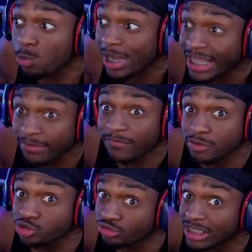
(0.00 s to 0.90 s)
waiting for
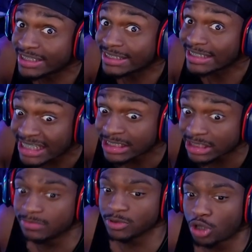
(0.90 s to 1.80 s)
Drake to say
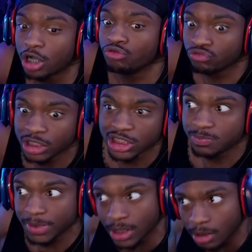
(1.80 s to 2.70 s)
something so I could really
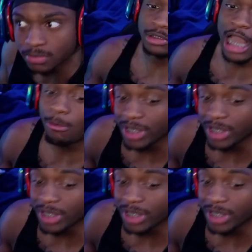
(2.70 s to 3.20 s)
speak up. Now we